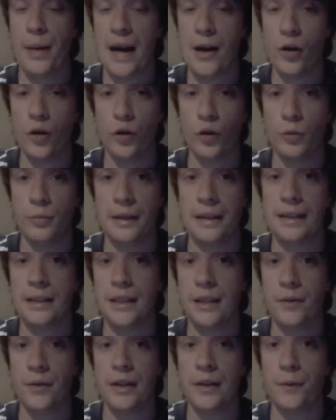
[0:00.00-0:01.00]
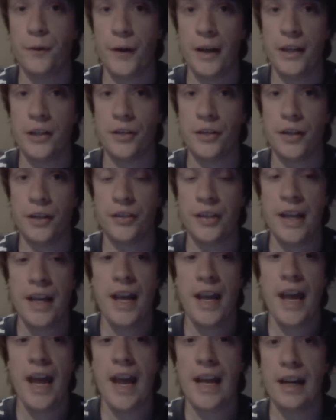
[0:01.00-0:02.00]
Paranormal Activity franchise.
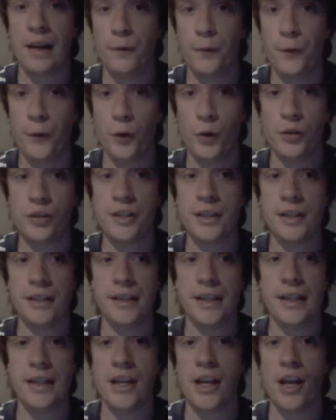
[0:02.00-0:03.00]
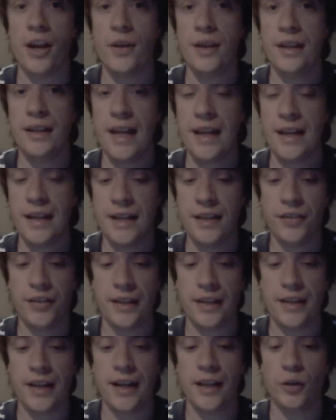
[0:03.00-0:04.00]
And unfortunately, that is
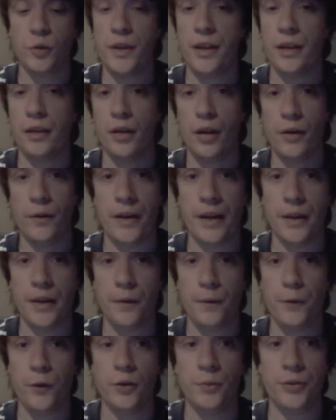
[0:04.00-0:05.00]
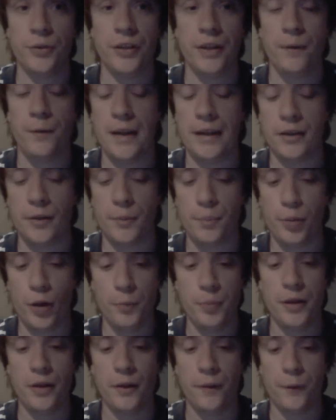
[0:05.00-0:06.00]
the case with a lot of other films. If there's a
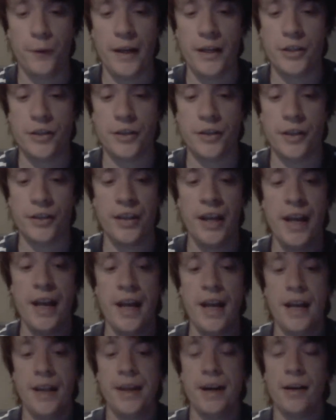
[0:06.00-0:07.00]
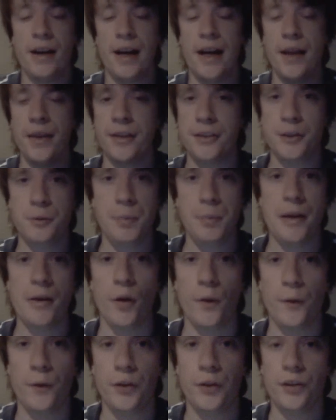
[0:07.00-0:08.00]
popular franchise, there are other
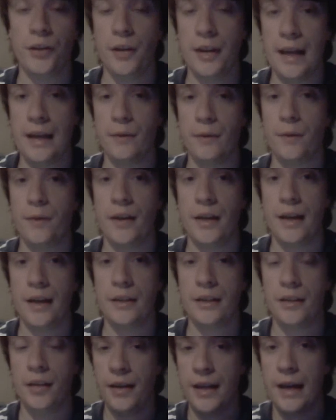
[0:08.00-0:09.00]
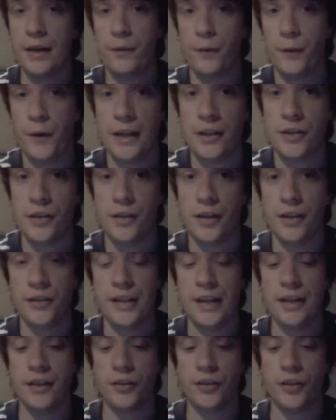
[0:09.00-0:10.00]
spin-offs to that franchise,
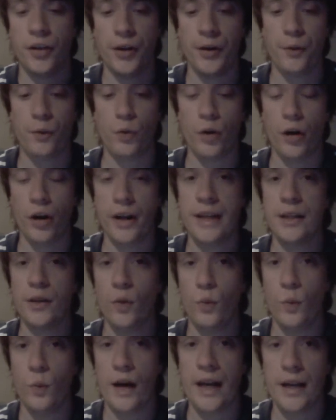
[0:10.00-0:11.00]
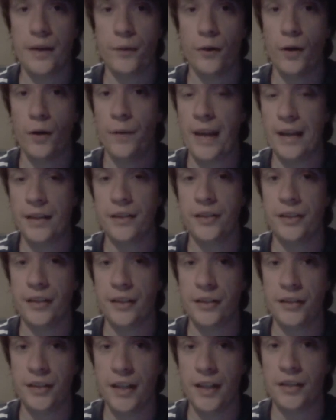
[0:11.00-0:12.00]
and it's kind of riding the wave of that
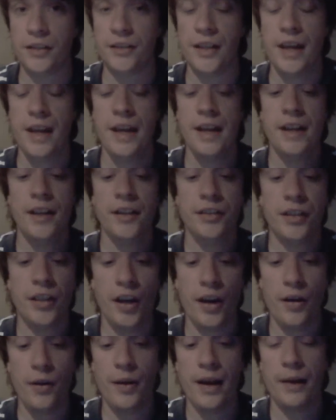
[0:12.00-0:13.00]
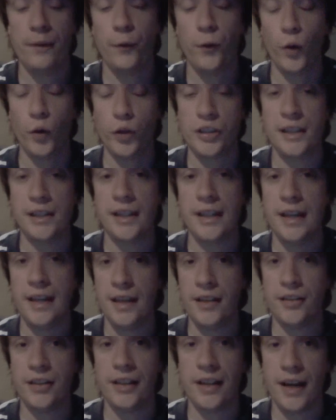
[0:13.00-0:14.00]
success. So unfortunately, it
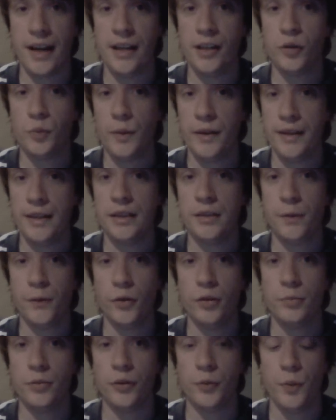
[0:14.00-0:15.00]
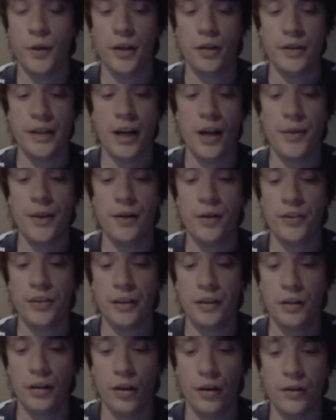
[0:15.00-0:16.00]
is a case with this film as well. There is
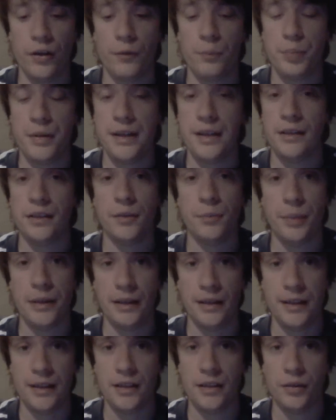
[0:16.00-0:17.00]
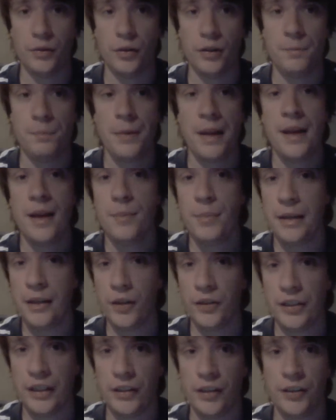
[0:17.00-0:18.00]
a lot of predictability to it
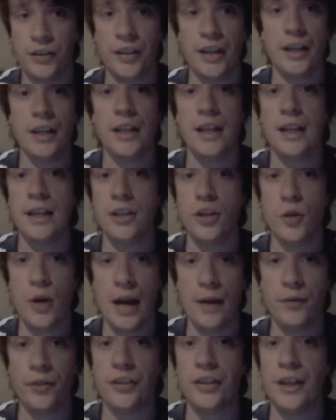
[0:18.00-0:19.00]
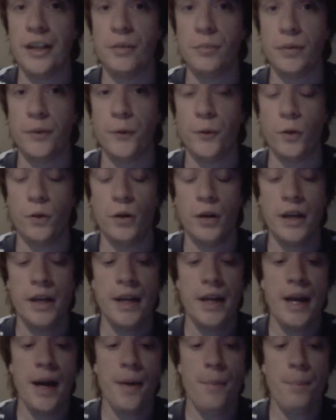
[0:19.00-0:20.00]
because, as I said, you have seen it before.
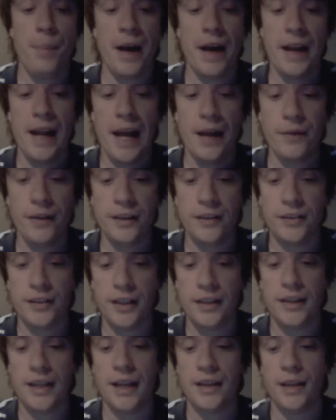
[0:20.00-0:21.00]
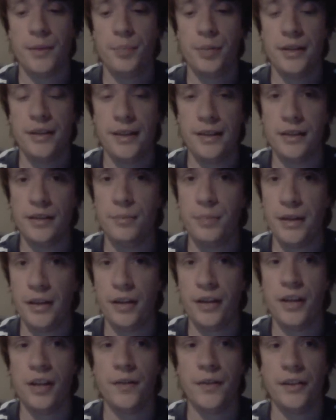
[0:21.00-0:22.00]
But having said that, the
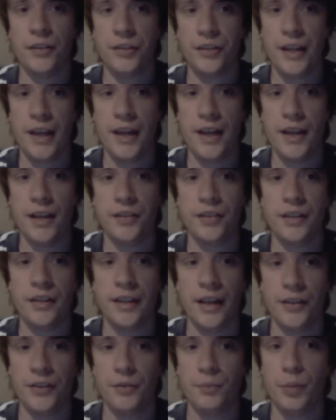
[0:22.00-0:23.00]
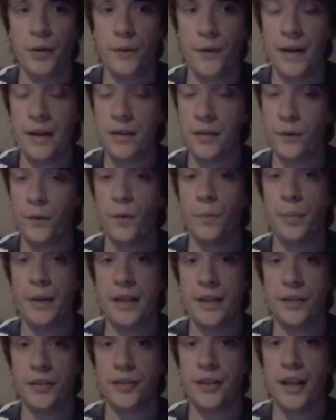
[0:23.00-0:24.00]
predictability of the scares doesn't prevent it from
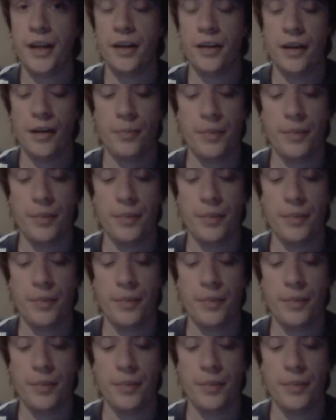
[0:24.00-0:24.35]
being scary.